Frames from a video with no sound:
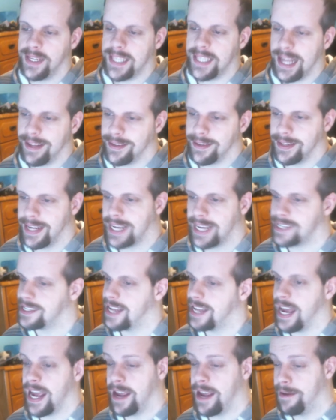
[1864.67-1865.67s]
till next
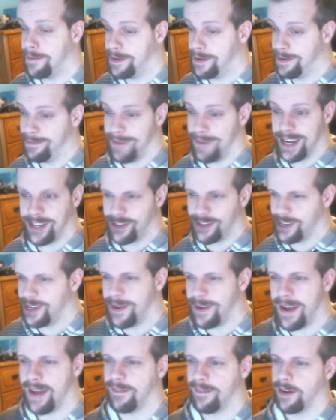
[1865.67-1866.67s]
time. And make sure you
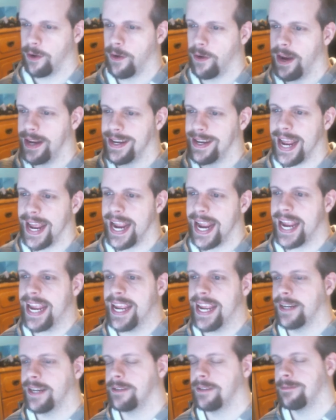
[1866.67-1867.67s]
have a great day.
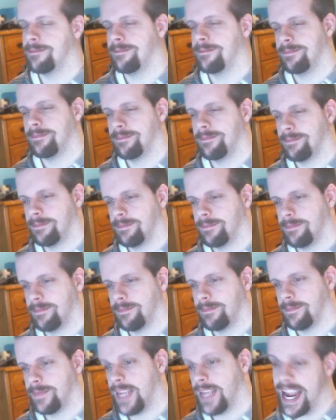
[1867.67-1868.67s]

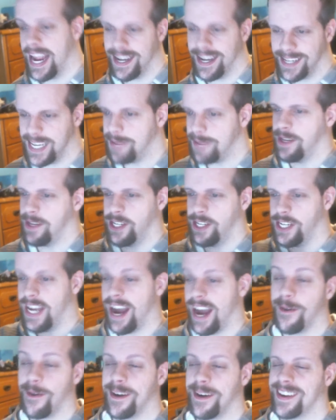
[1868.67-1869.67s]
And TPG
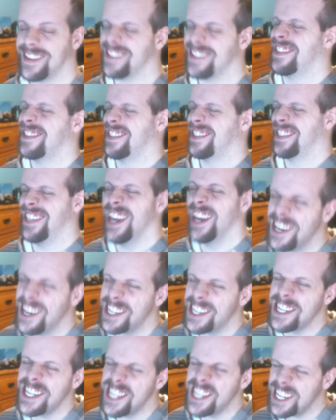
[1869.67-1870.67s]
out.
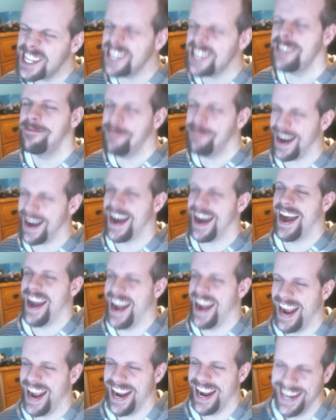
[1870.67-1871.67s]

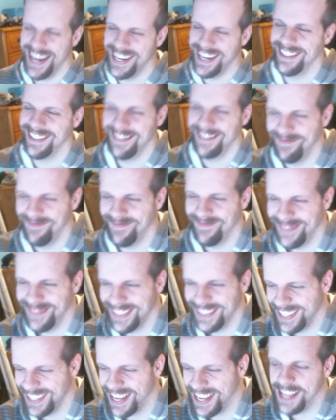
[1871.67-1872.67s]
Goodbye.
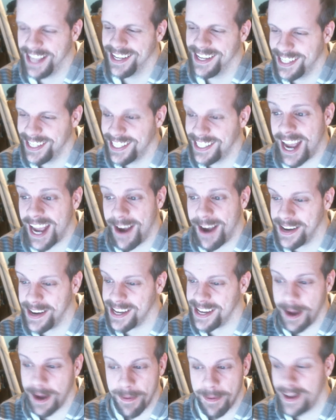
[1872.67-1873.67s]
Sorry,
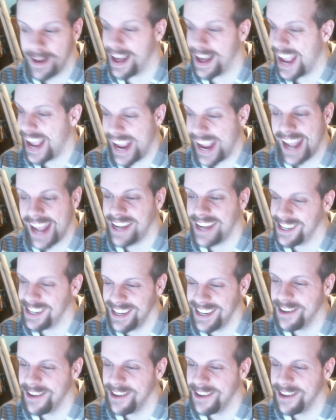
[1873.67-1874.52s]
Double, I had to do it.